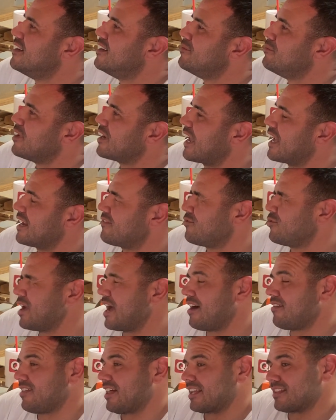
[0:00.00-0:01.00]
Again, if you
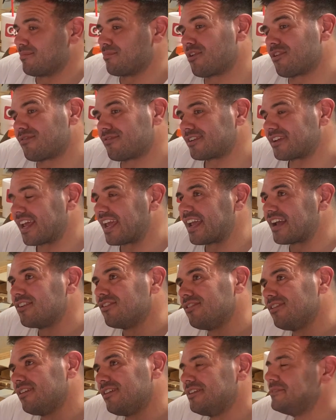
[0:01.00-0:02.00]
have like the perfect
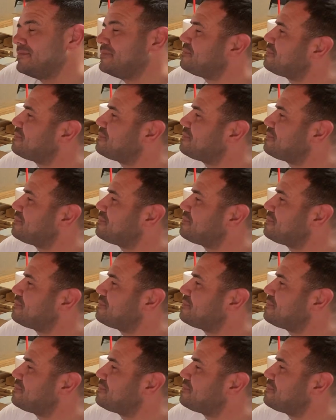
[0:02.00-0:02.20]
angle